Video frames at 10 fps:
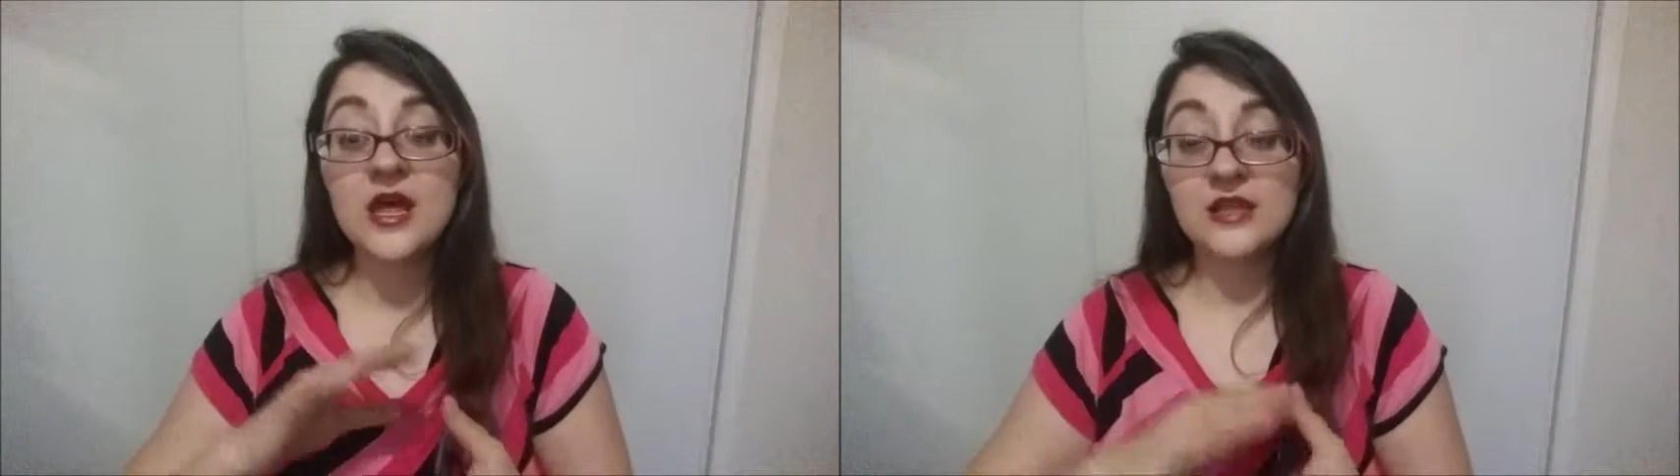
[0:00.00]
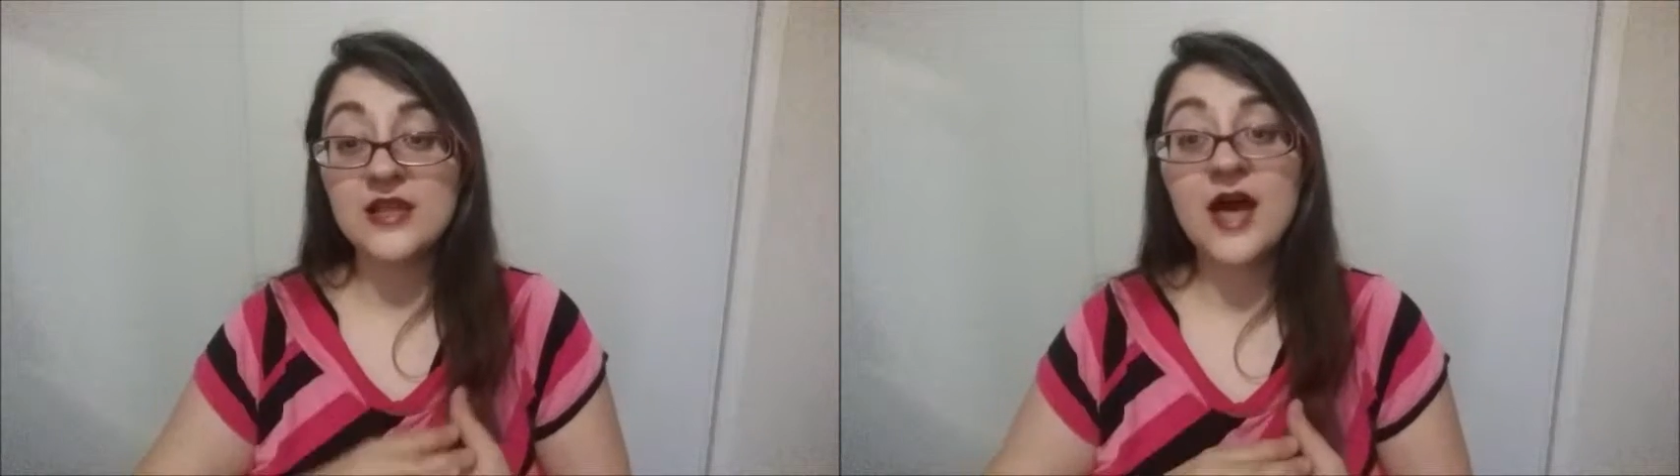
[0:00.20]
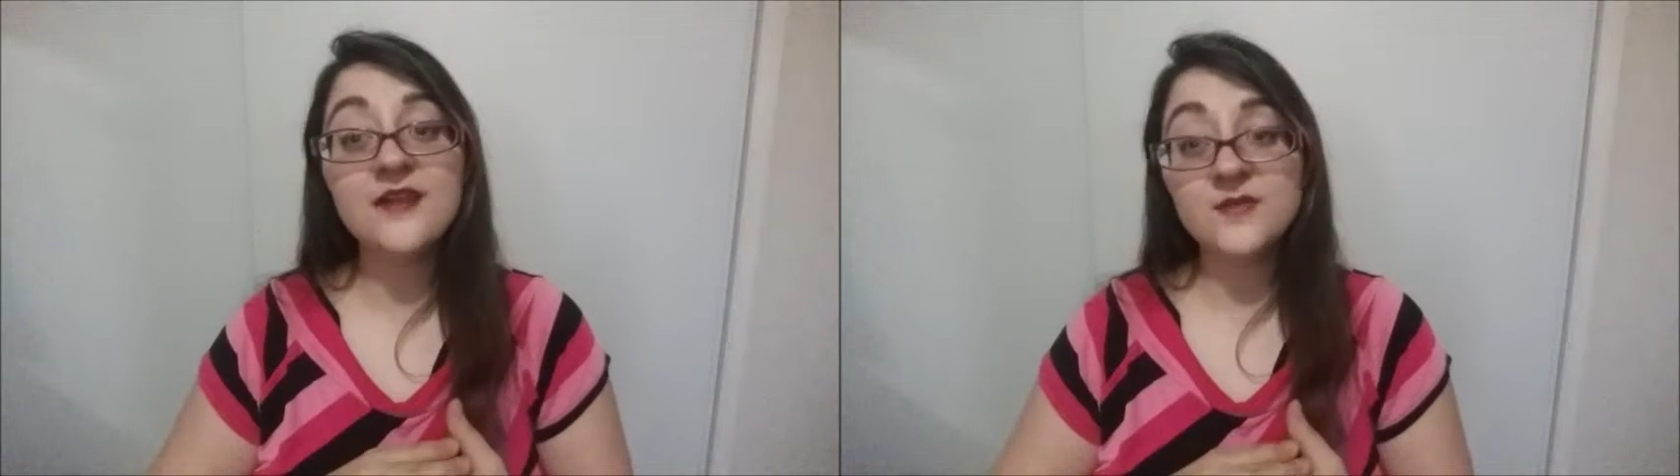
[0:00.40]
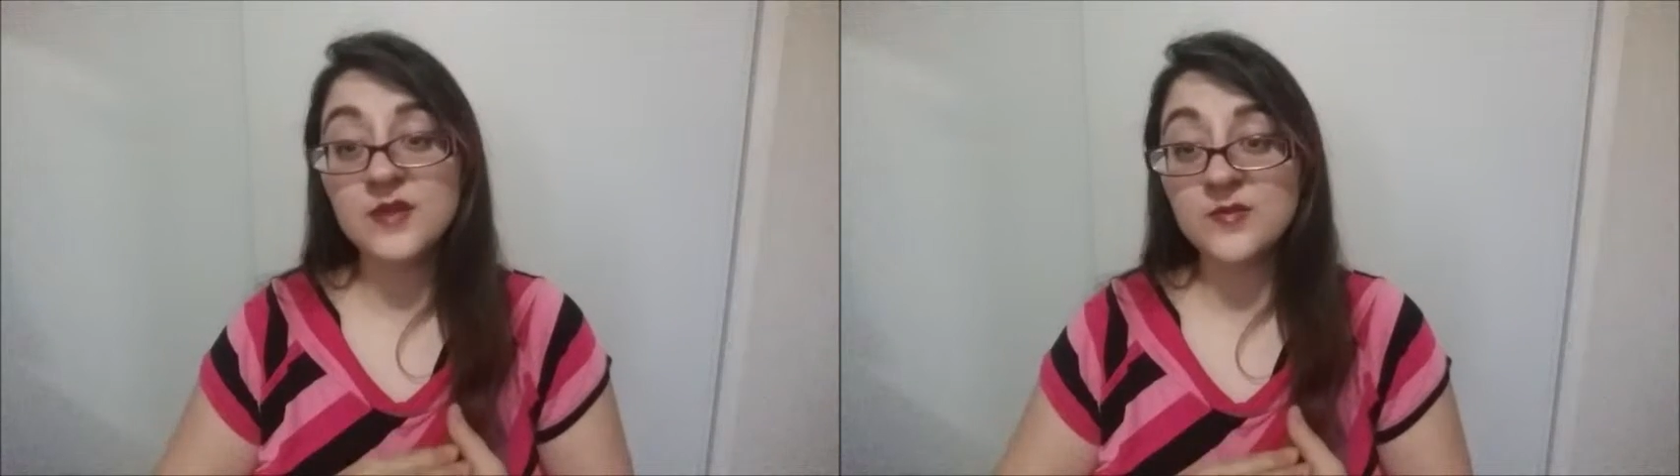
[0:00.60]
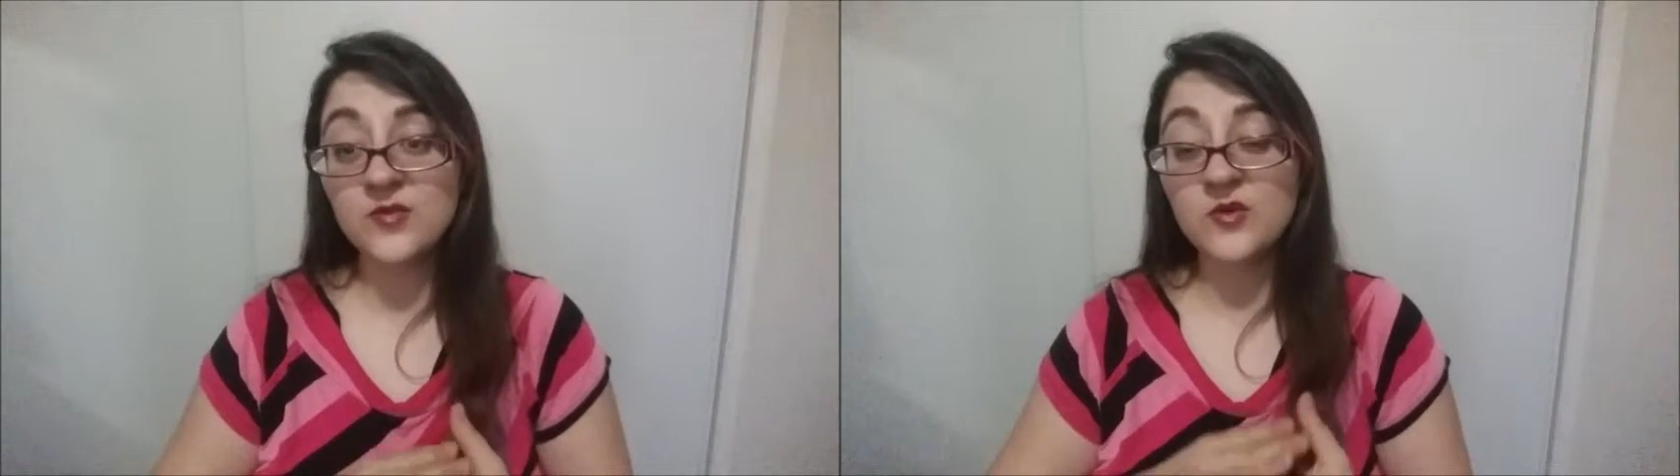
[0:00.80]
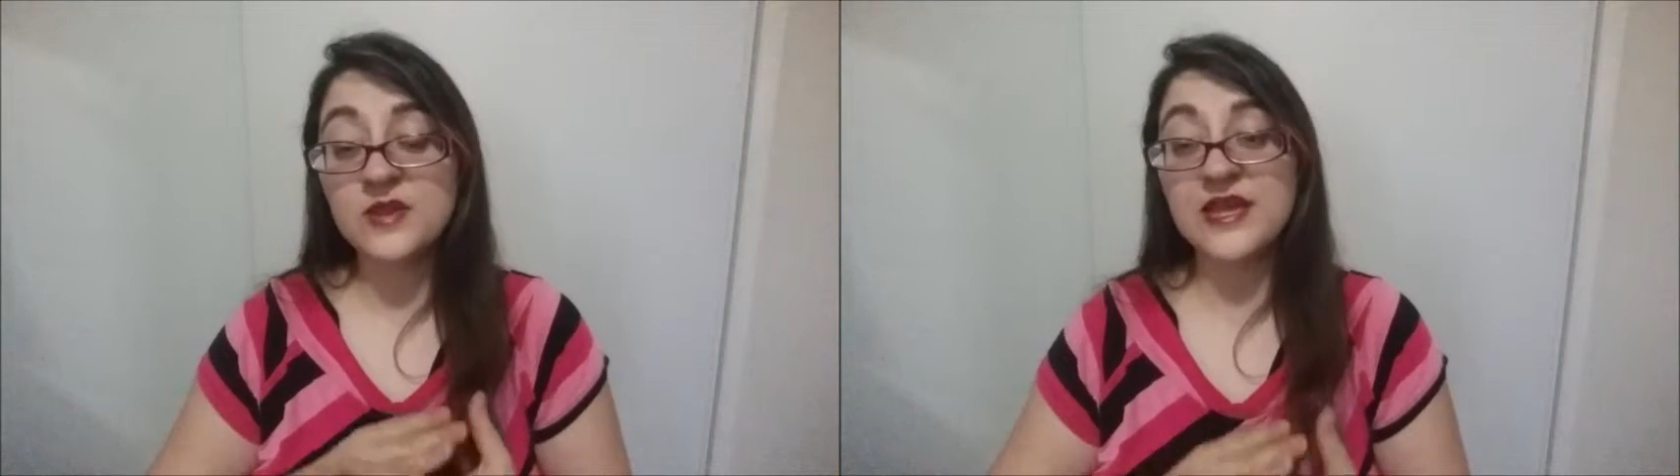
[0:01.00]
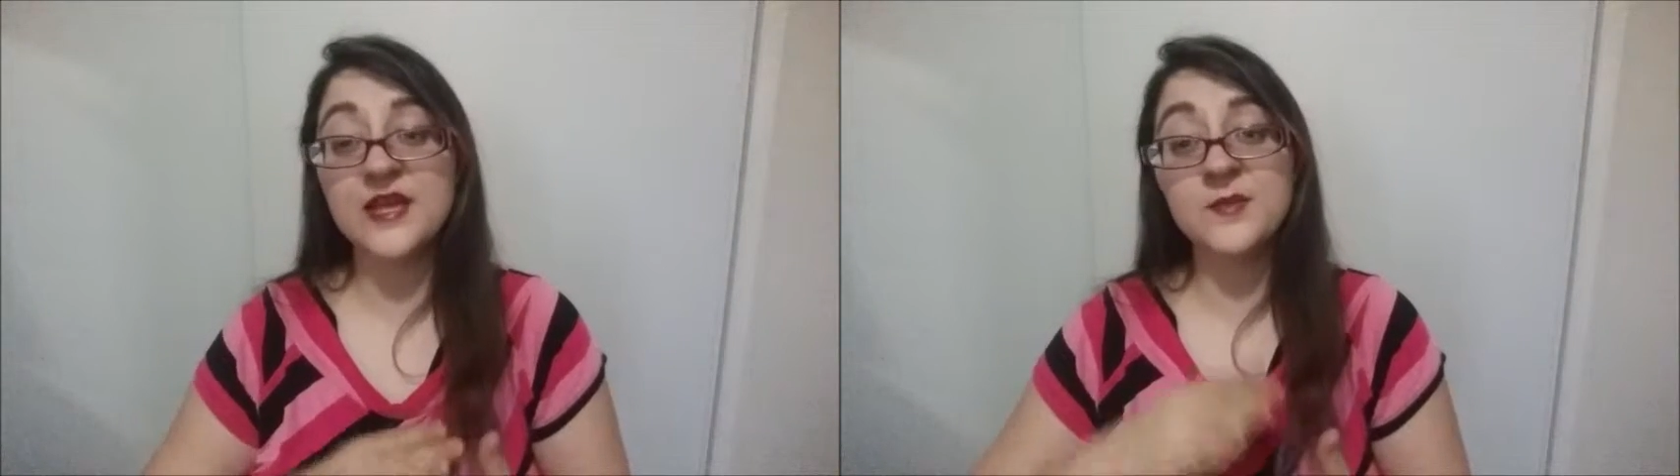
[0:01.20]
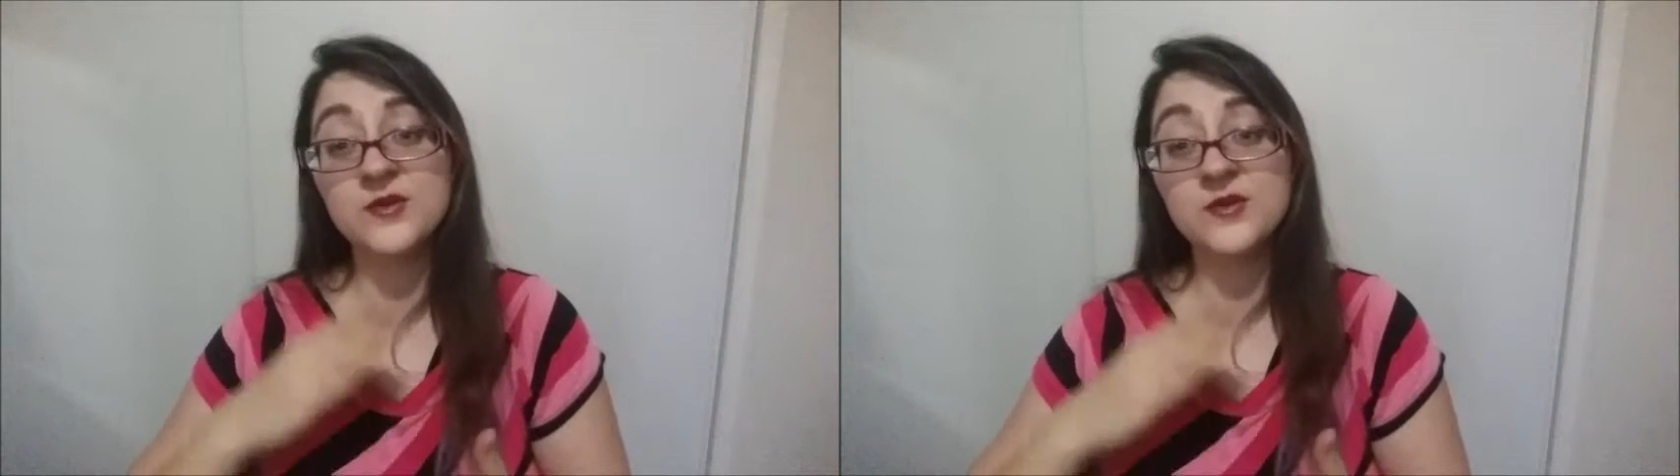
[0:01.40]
a lot of people, when they get a